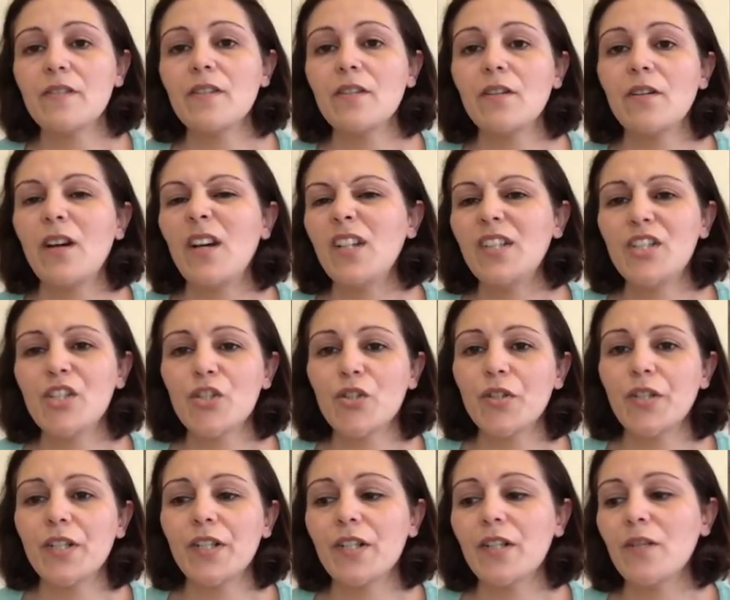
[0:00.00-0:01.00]
So I
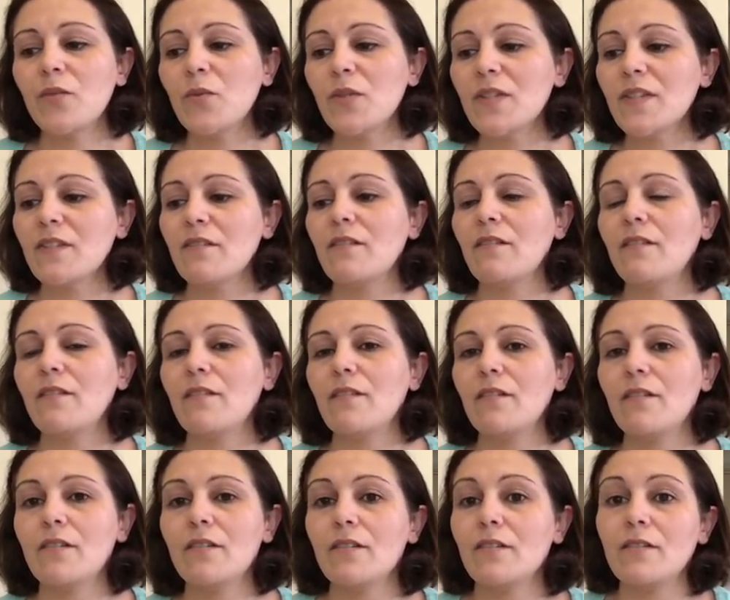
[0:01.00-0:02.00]
enjoyed it. It wasn't
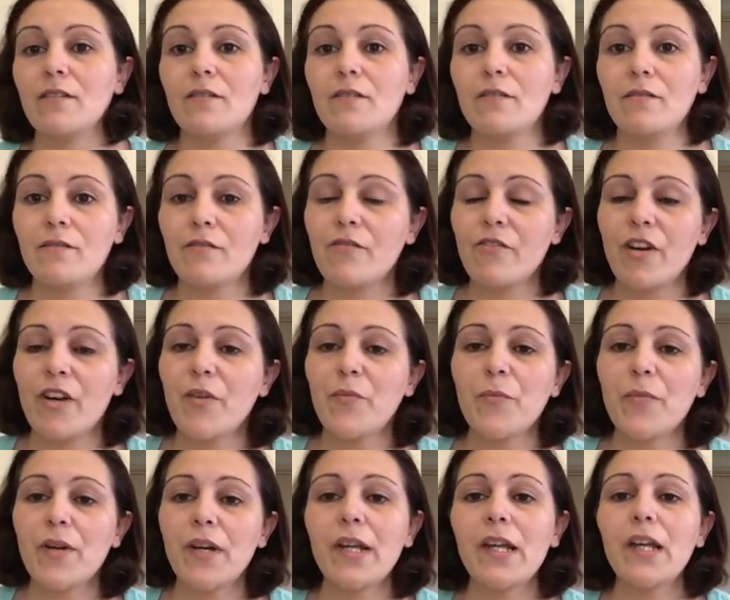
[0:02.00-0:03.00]

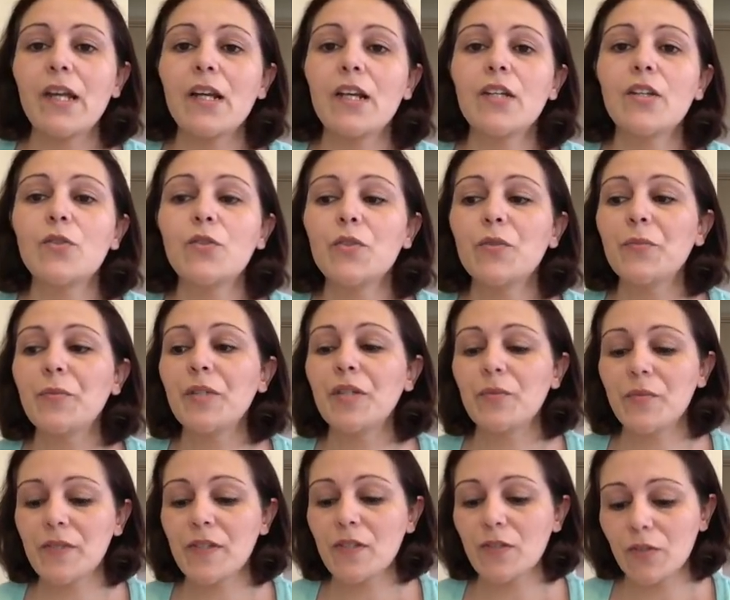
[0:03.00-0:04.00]
groundbreakingly good, but
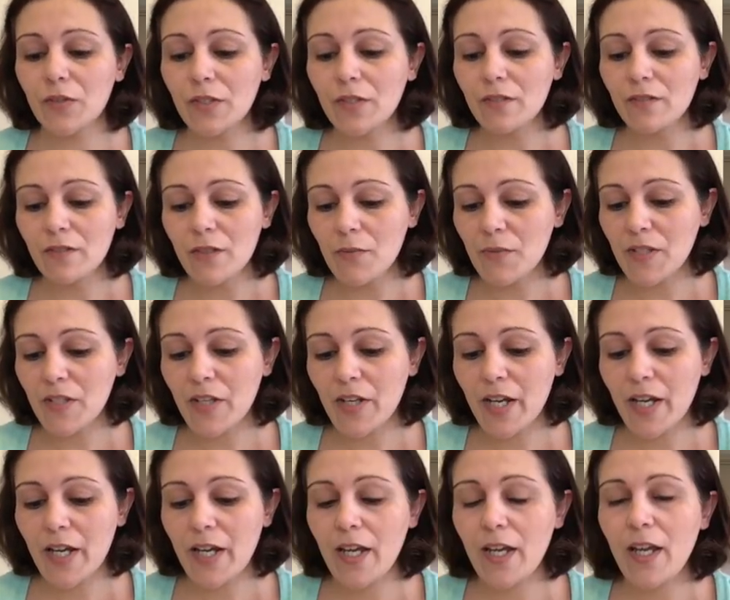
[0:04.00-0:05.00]
it was good. It was
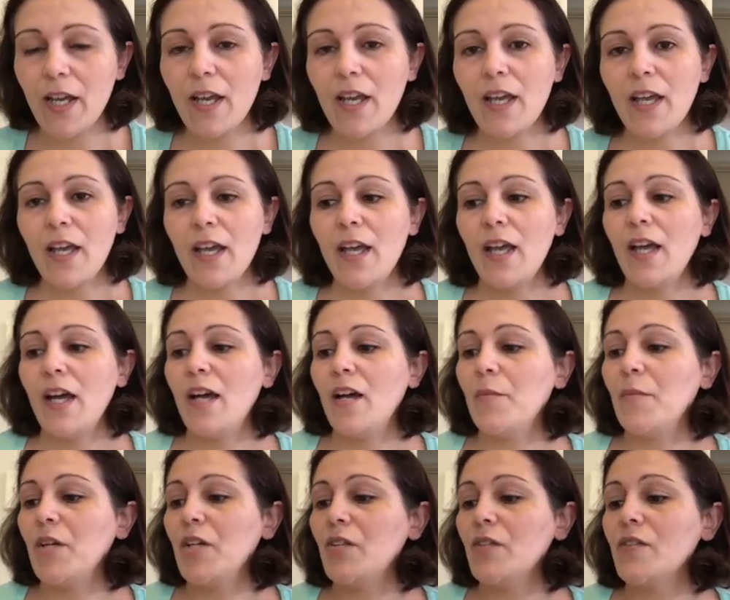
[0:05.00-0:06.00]
okay.
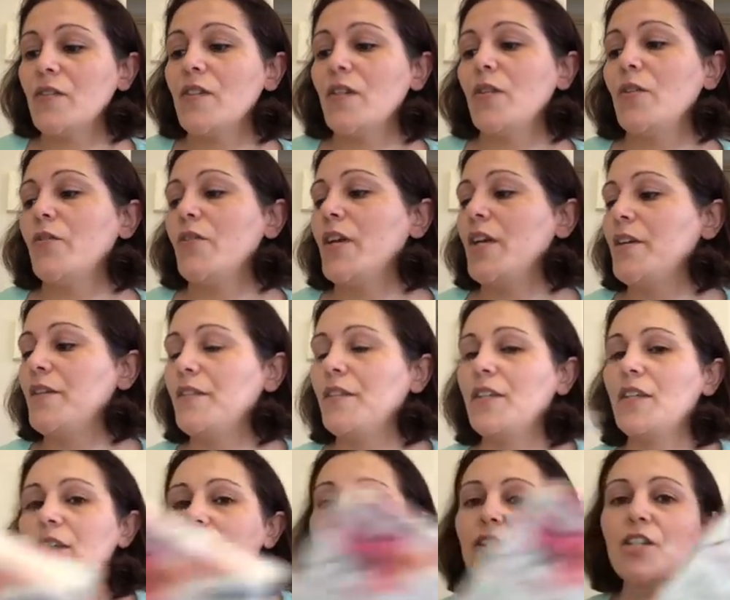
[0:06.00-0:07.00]
I also read
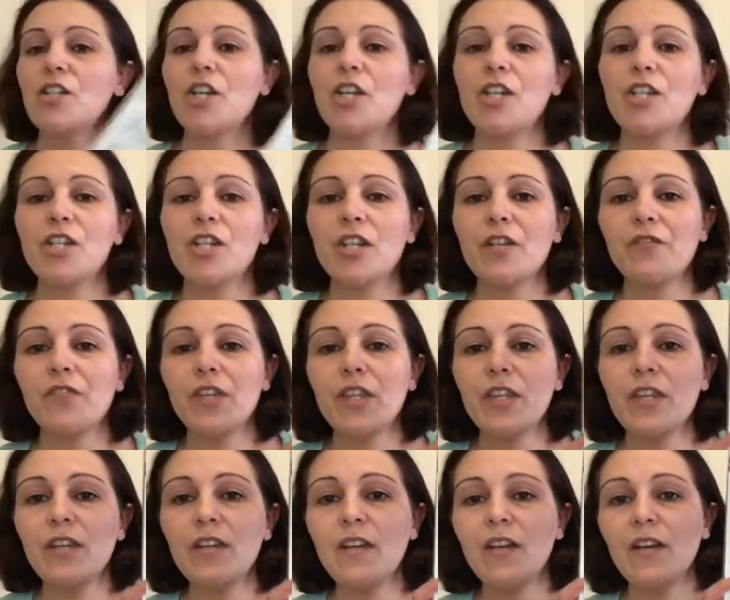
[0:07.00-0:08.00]
The Year That Changed
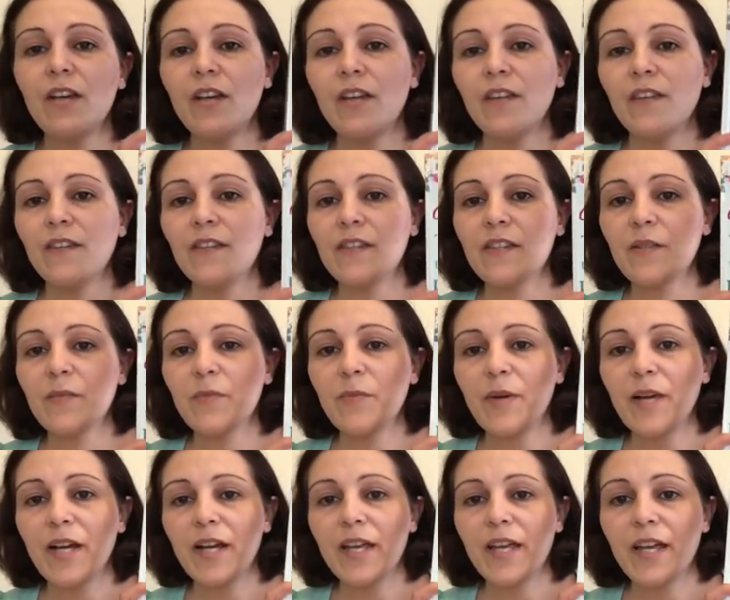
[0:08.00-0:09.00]
Everything. This is
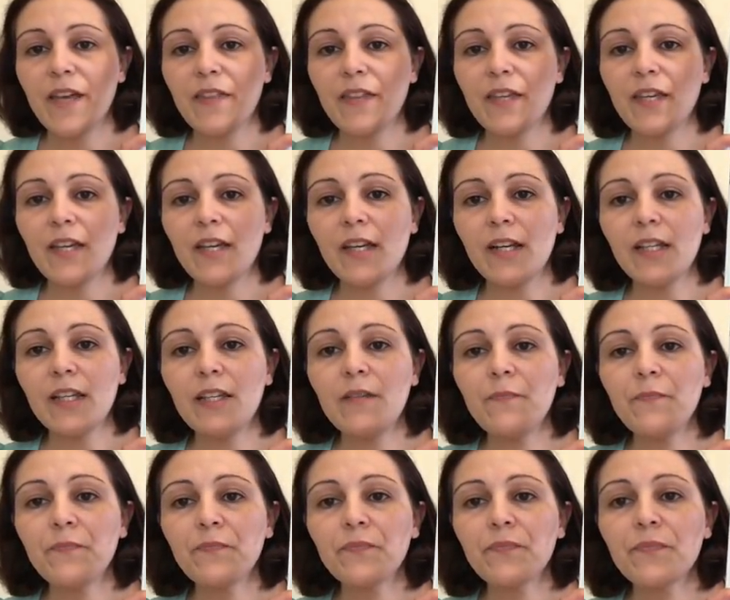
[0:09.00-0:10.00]
by Cathy Kelly.